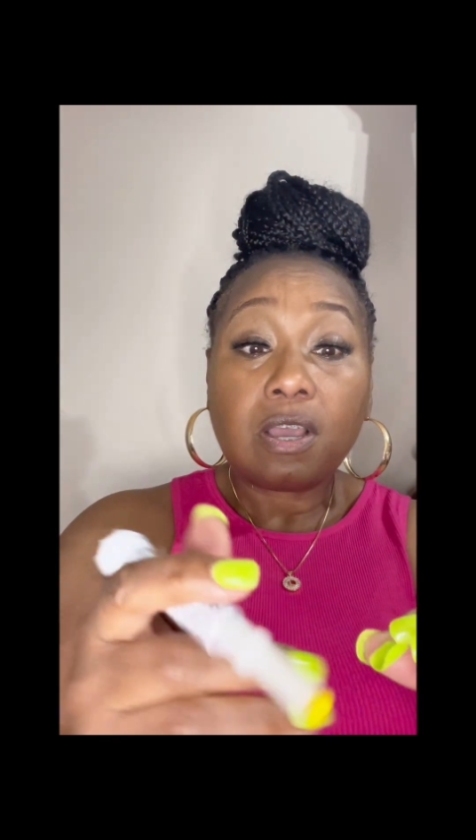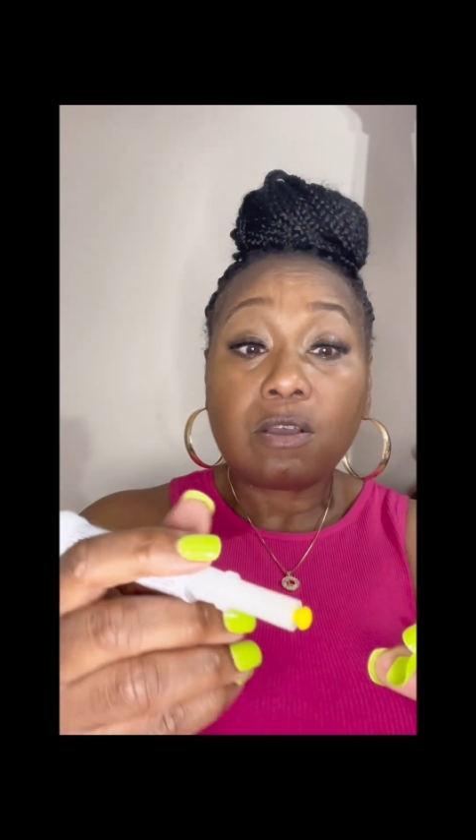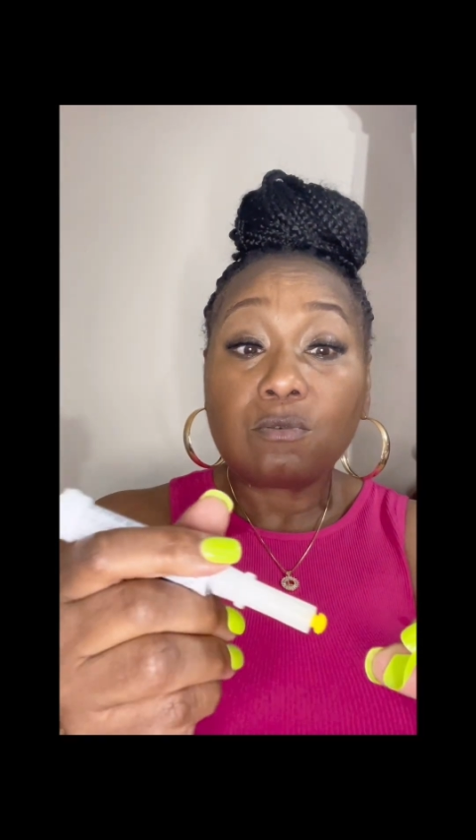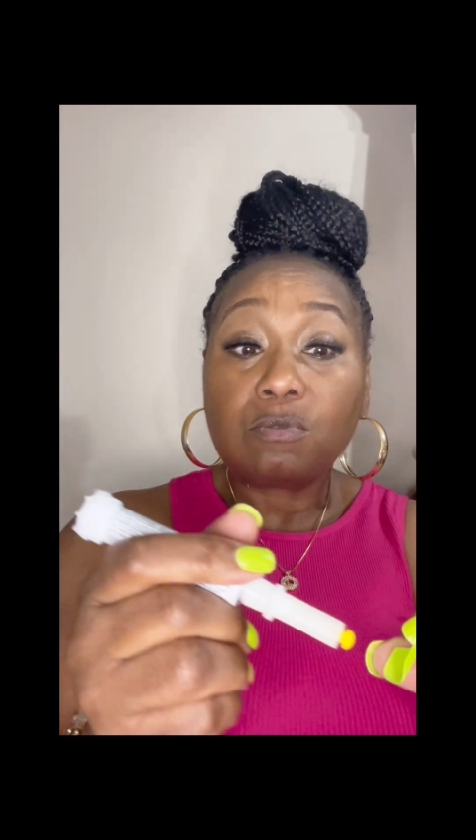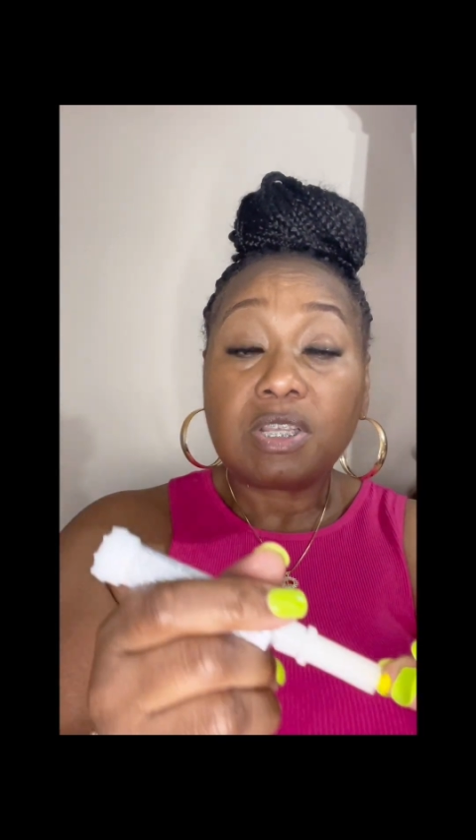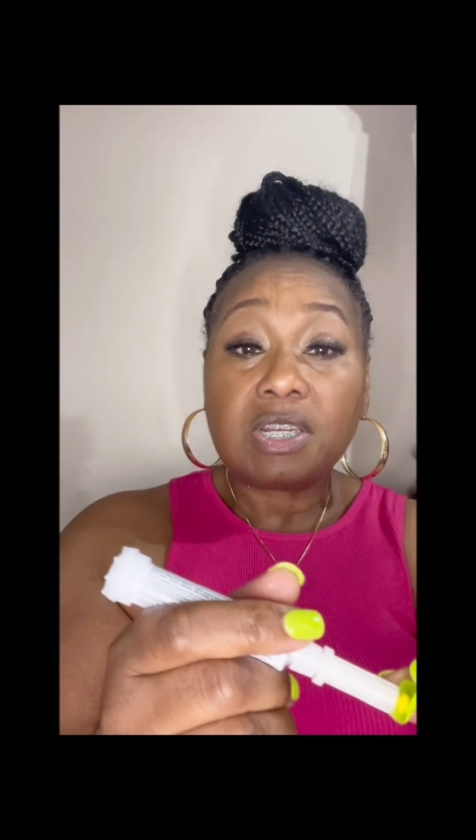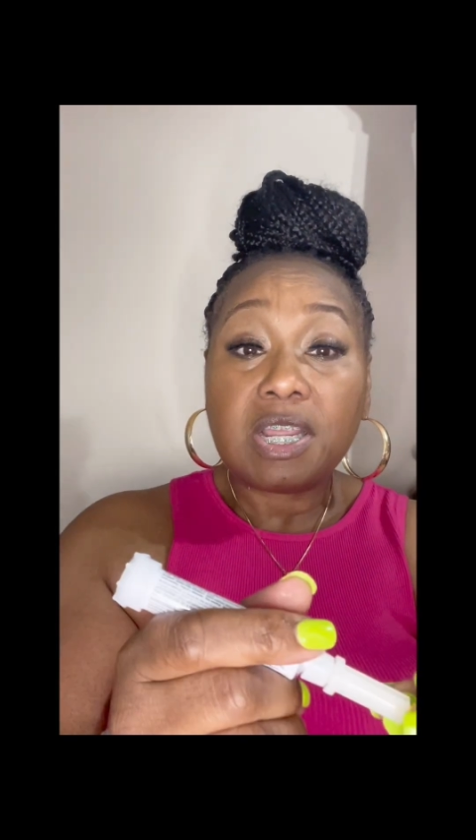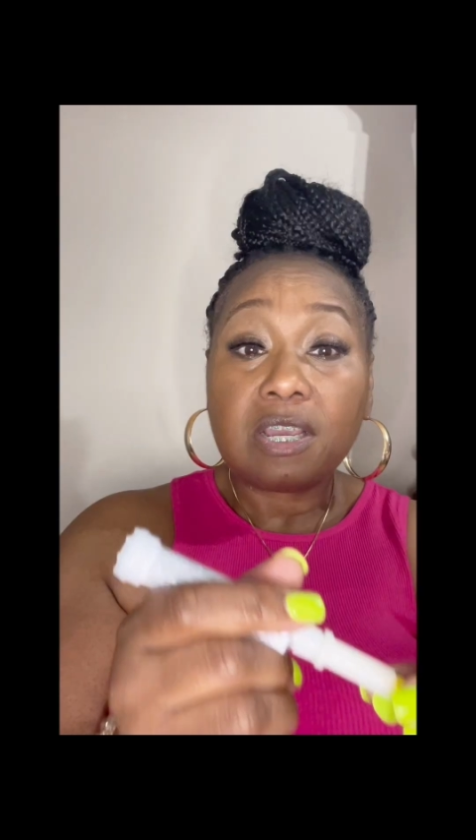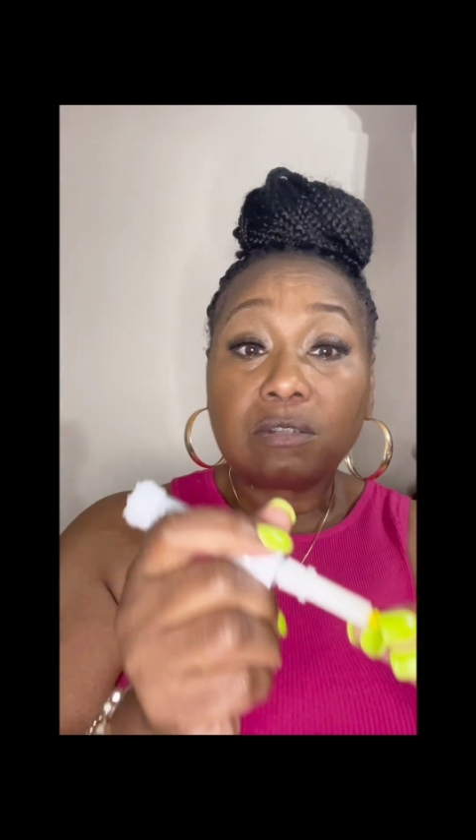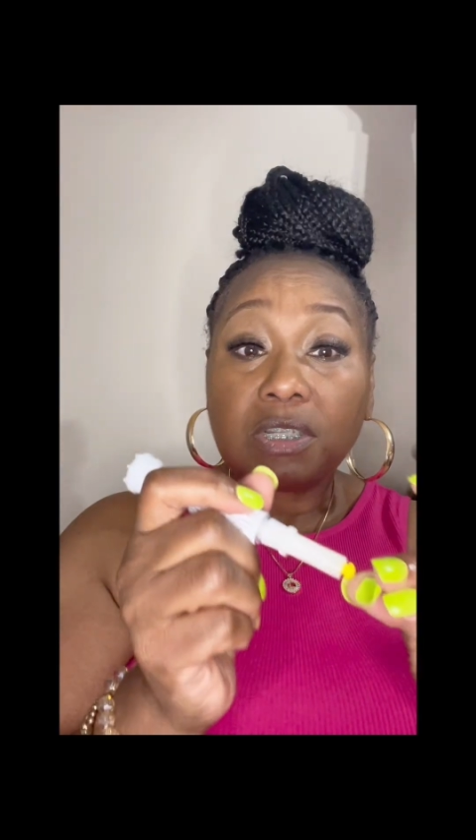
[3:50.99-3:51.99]
on the
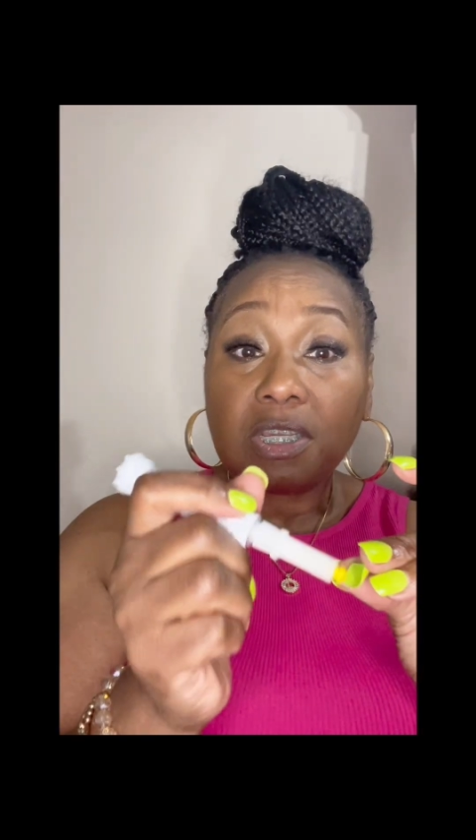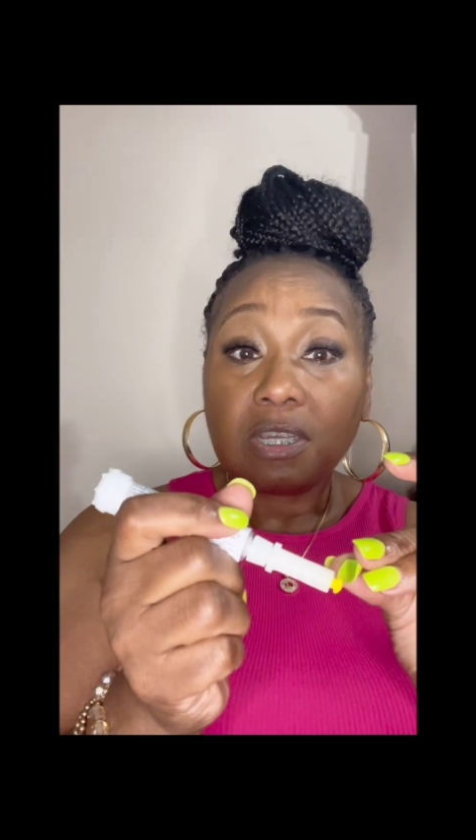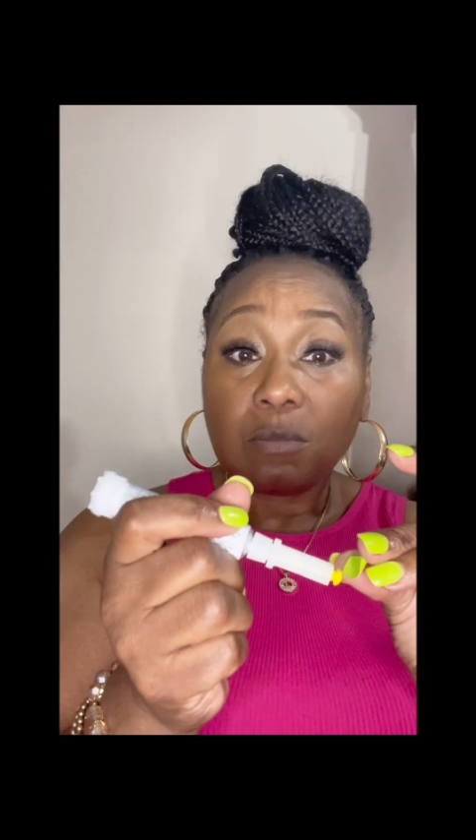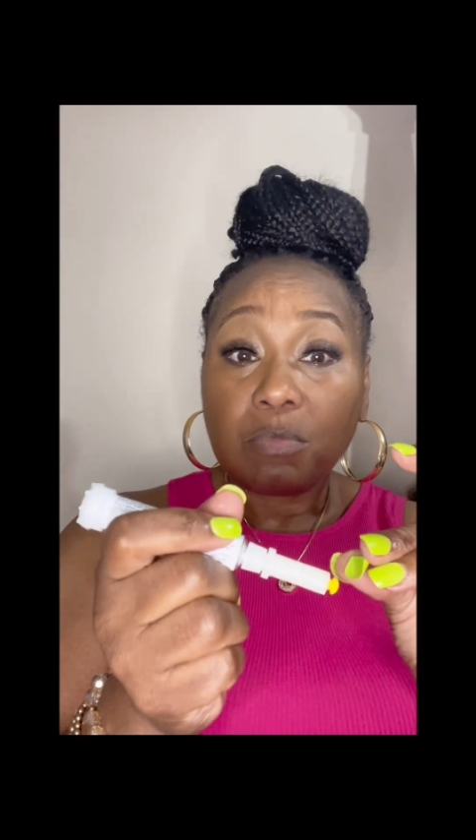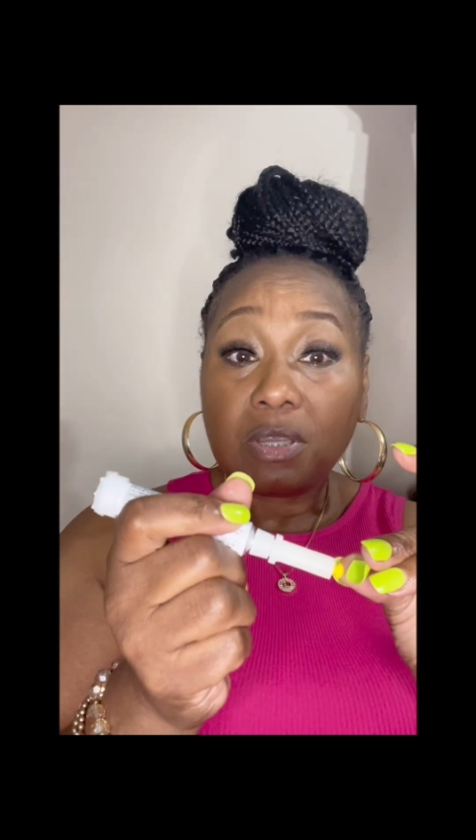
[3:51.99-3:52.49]
nail tip.